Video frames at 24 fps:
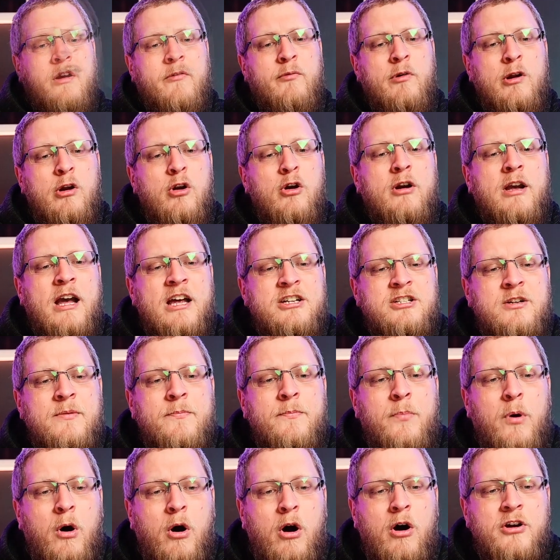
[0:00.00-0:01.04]
If we look at
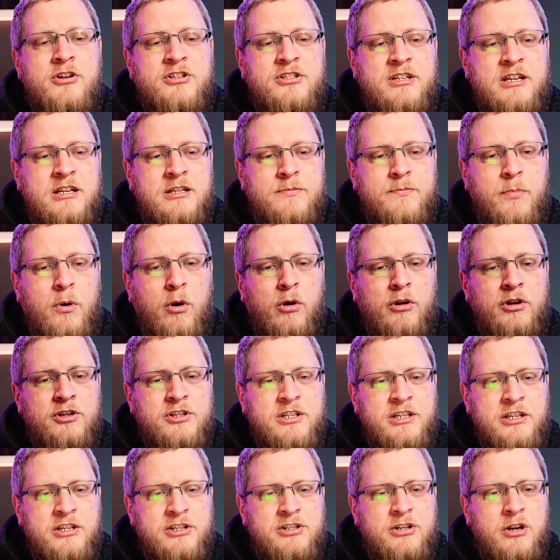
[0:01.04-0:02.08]
some Part 6
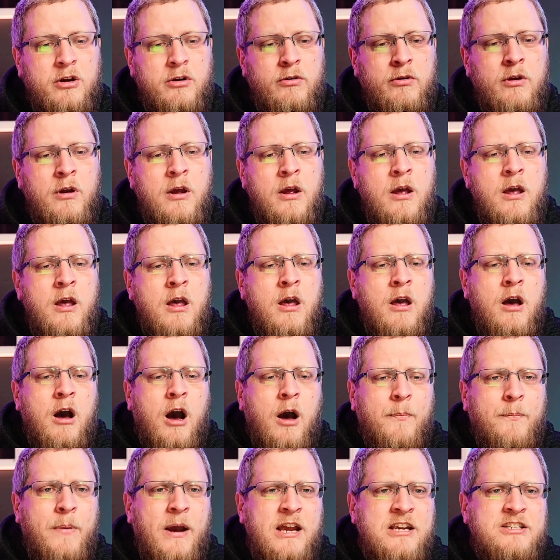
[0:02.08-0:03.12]
policies, so
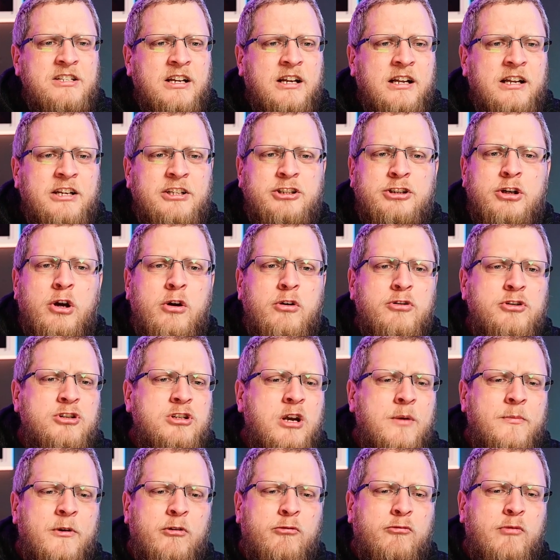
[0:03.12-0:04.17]
I basically chose
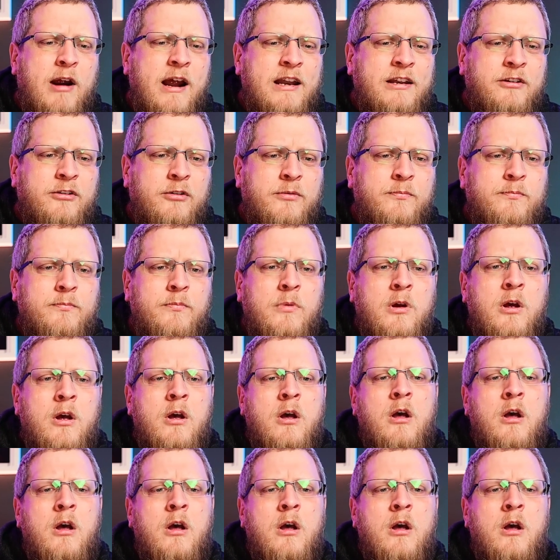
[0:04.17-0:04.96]
some at random